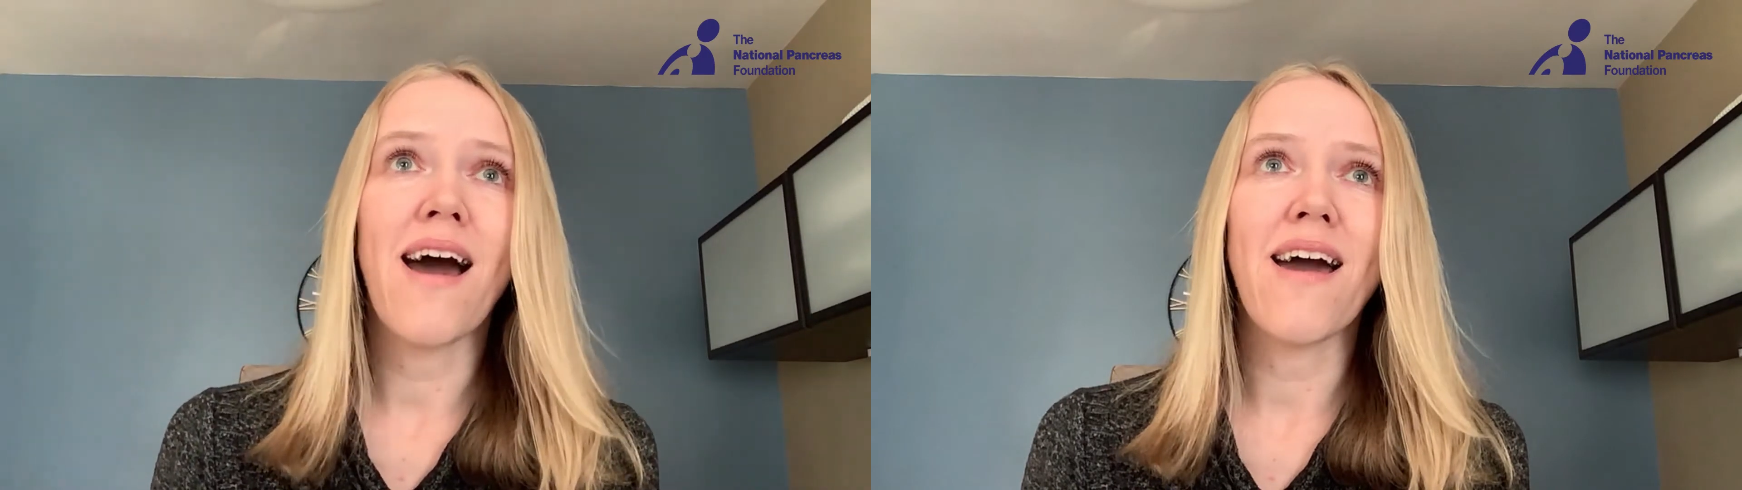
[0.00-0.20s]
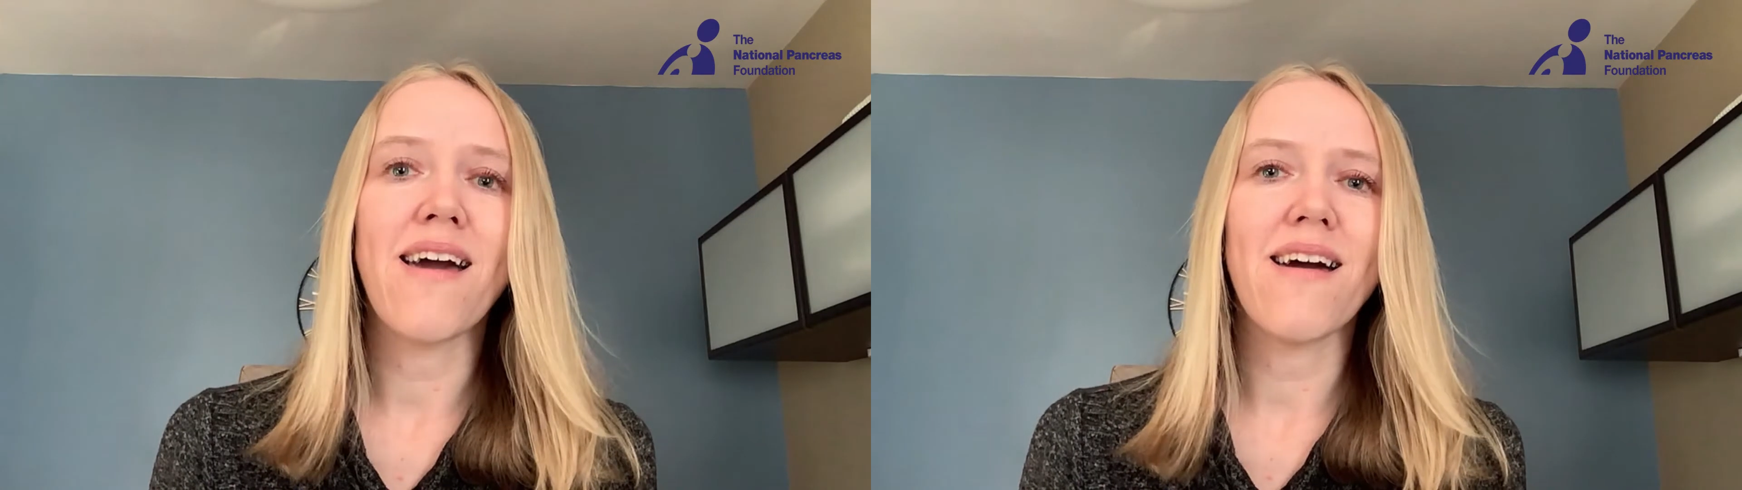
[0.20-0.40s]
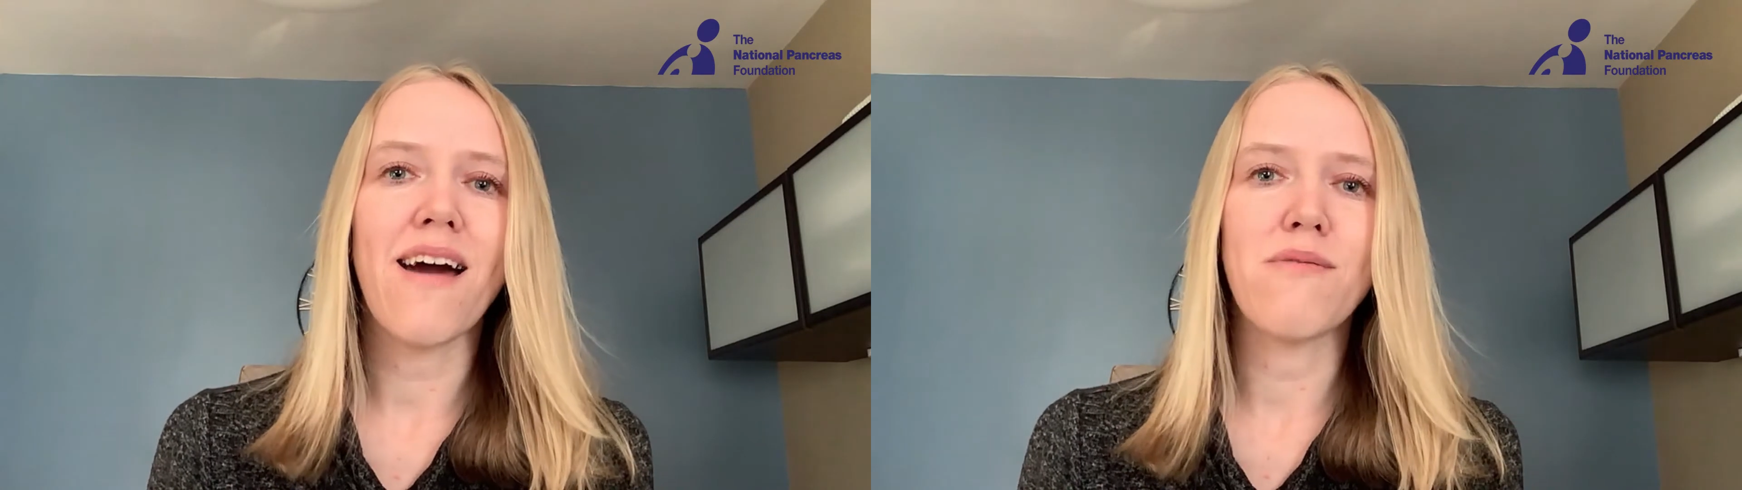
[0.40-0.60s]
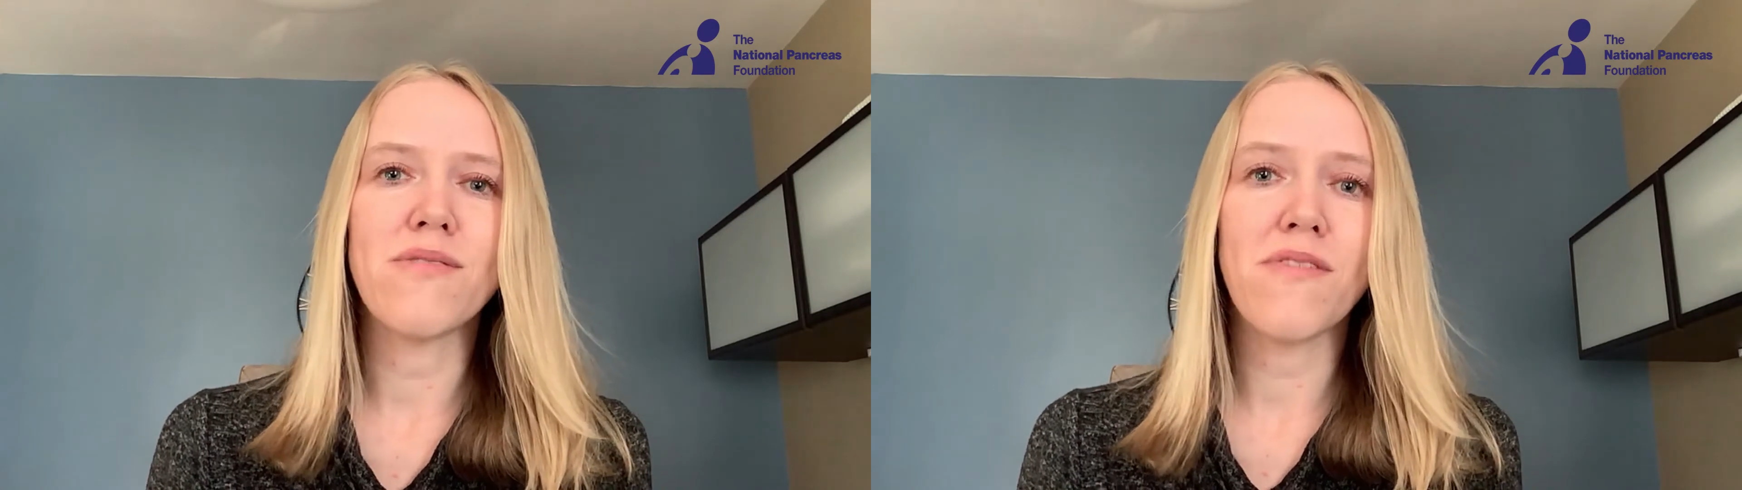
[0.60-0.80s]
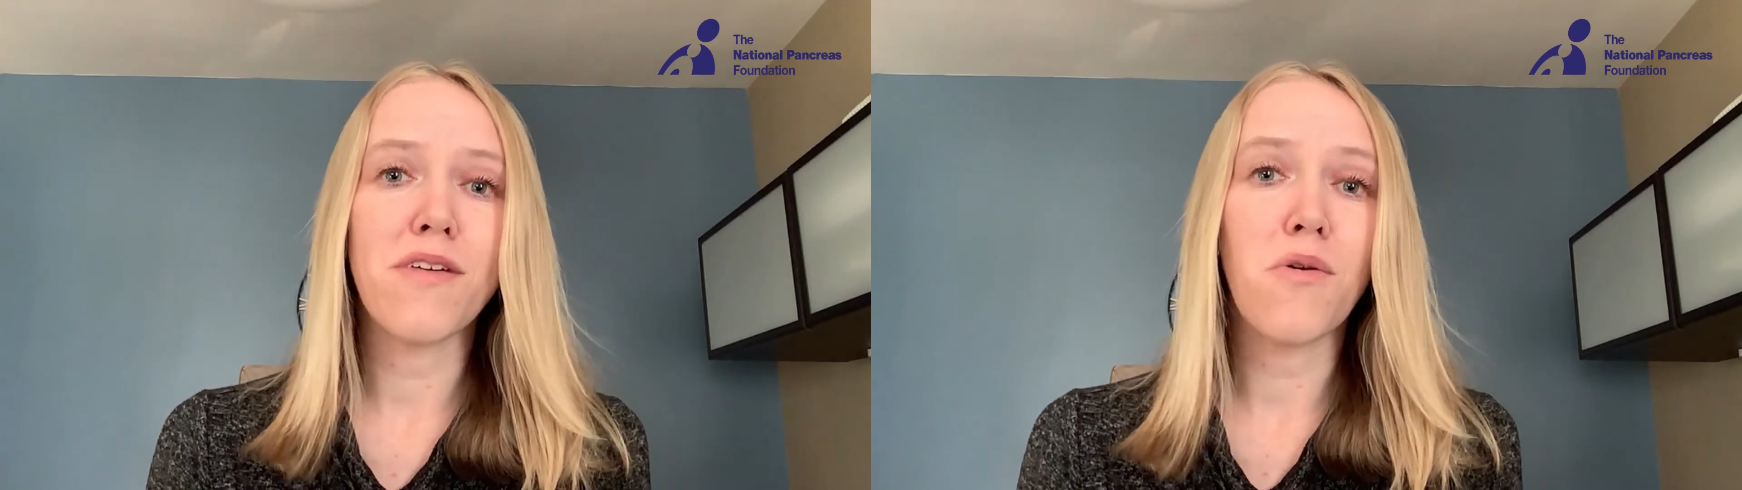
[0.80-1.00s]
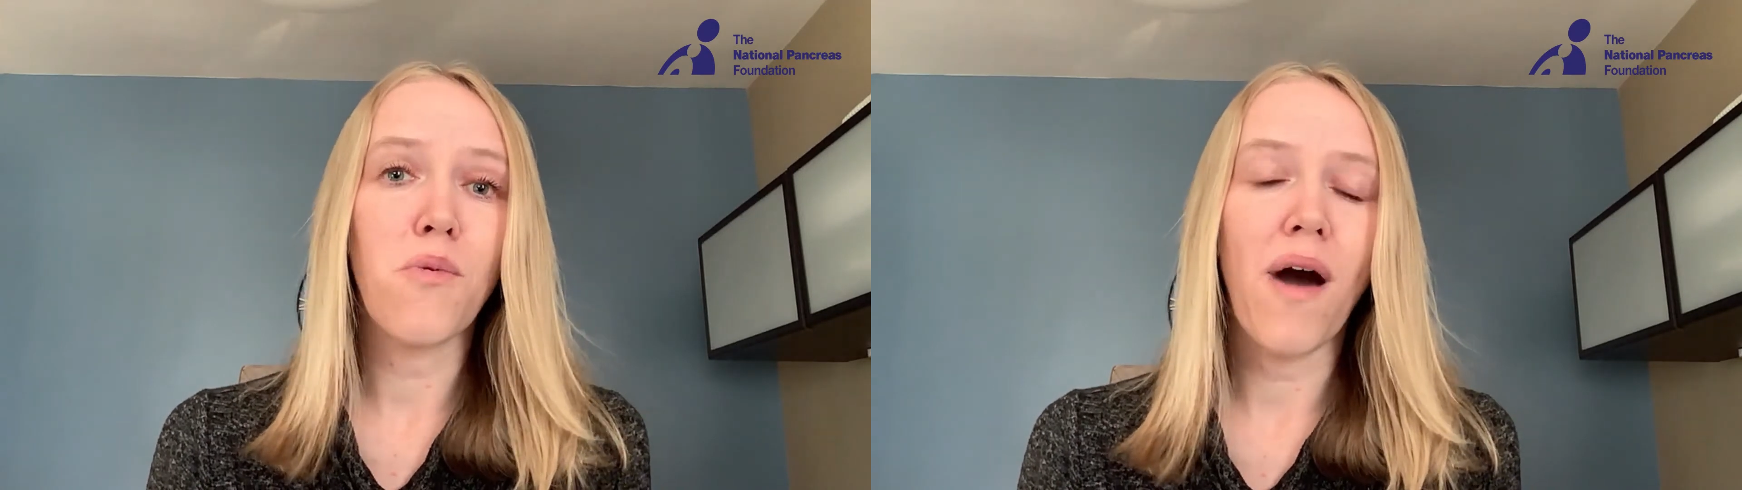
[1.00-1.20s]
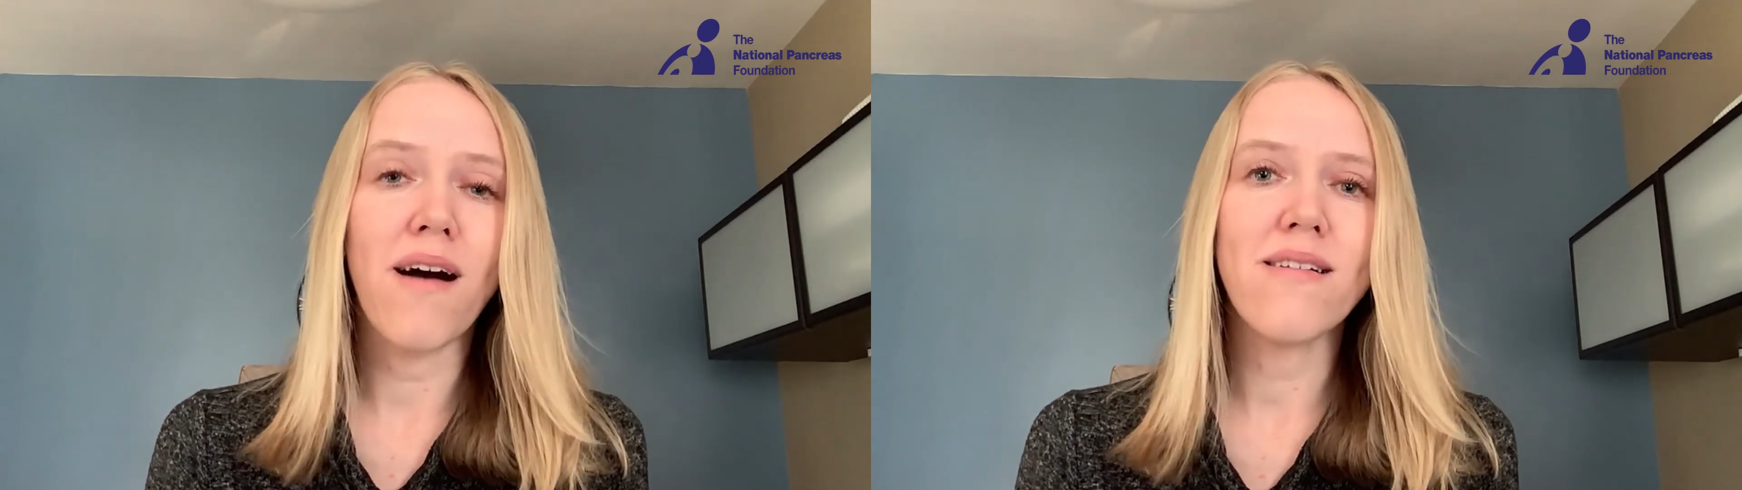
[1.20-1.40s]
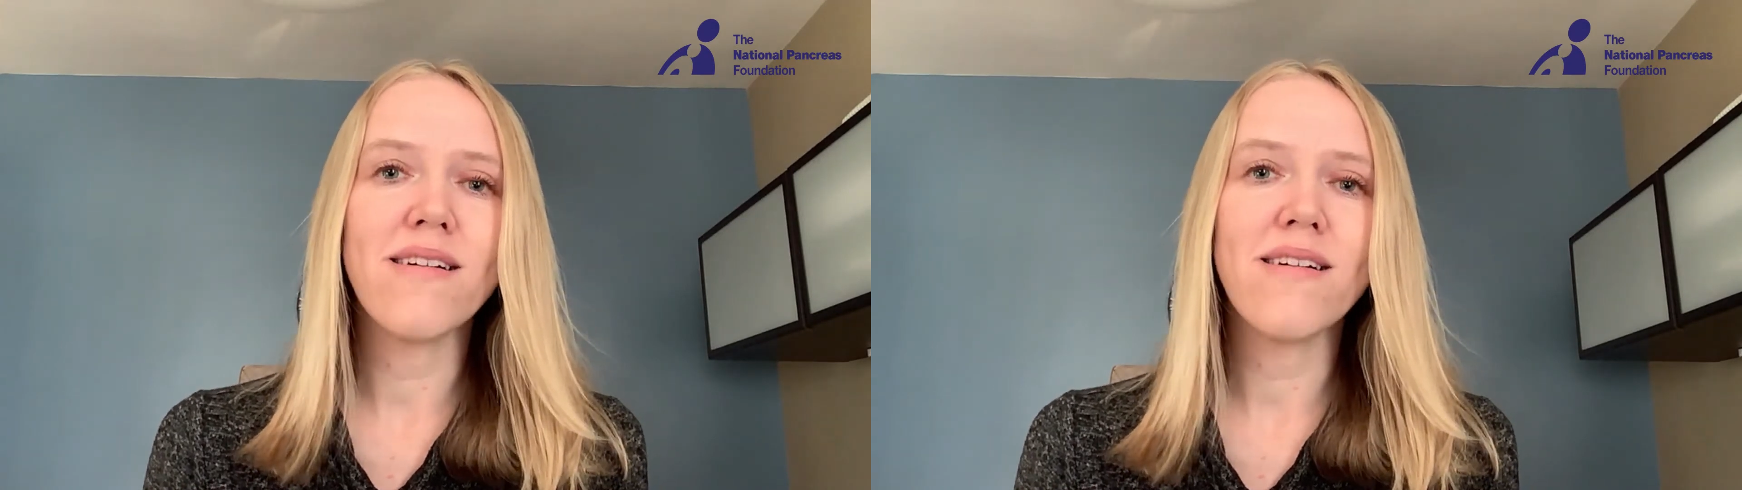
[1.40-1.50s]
I was feeling well,